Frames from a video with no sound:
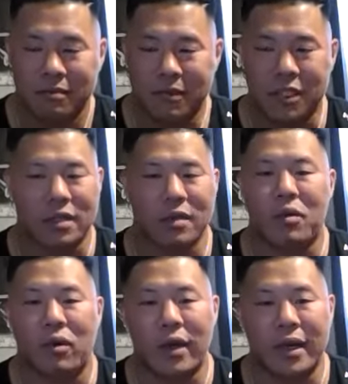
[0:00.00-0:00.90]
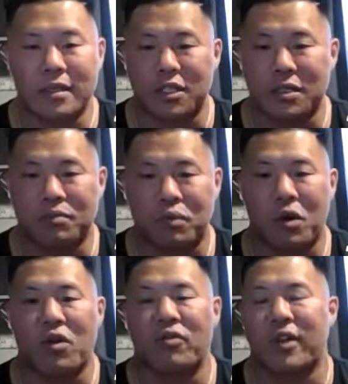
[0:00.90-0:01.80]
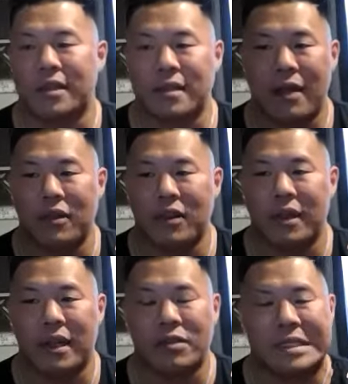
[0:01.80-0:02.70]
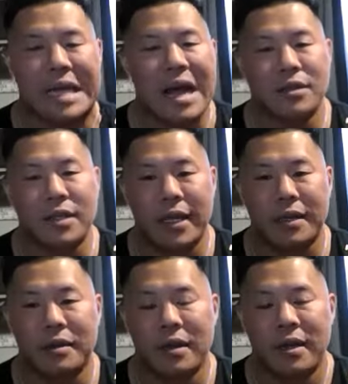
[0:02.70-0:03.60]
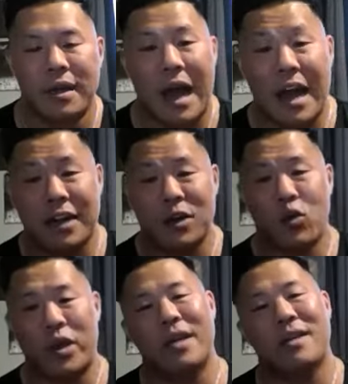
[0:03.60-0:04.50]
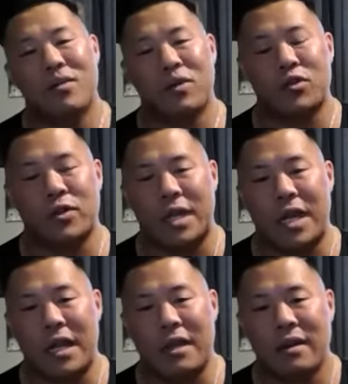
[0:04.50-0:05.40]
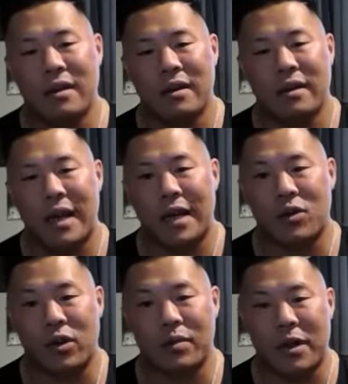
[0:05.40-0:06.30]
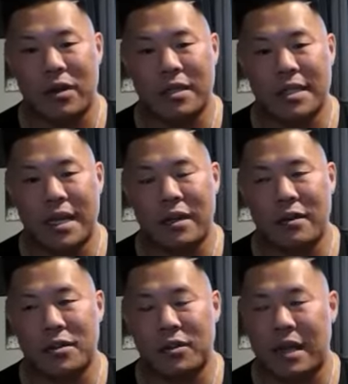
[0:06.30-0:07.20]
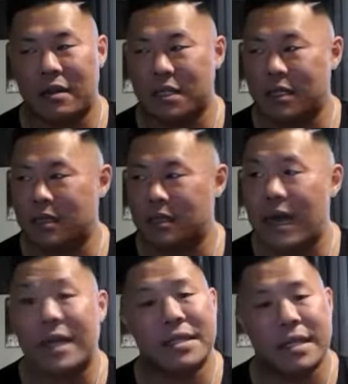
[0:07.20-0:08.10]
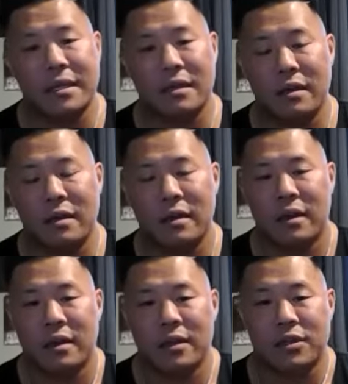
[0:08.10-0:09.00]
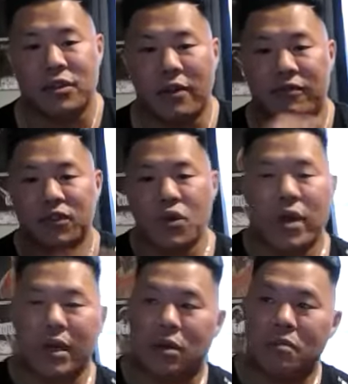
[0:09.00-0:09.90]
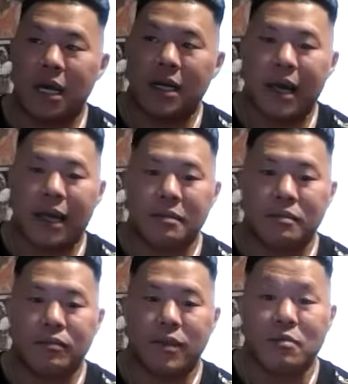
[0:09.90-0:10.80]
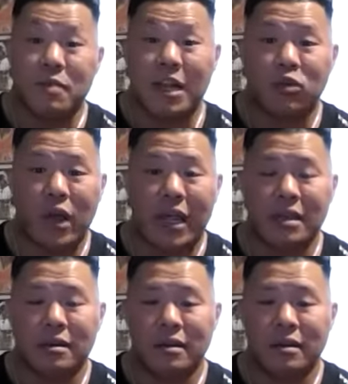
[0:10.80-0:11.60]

to the point and just perfect. Everything. I was dialed in. I had a week, which was key at North Americans that year, 2019. So I flew in on Monday, made weight,